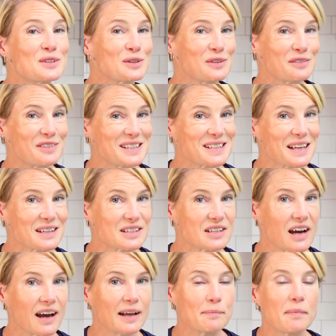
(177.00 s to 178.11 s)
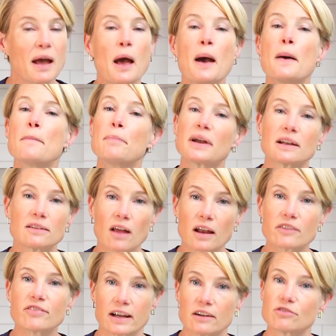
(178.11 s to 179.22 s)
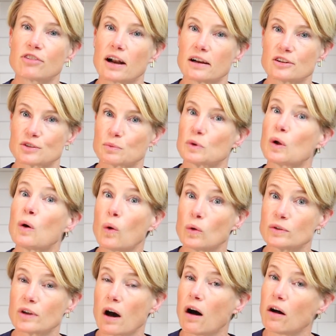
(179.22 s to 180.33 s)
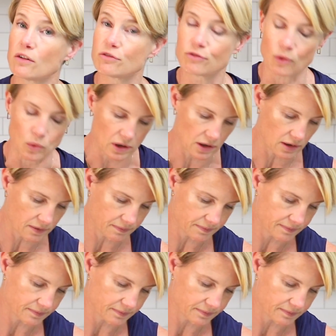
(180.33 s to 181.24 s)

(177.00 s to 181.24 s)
two of these at a time, but a lot of air fryers will hold all four.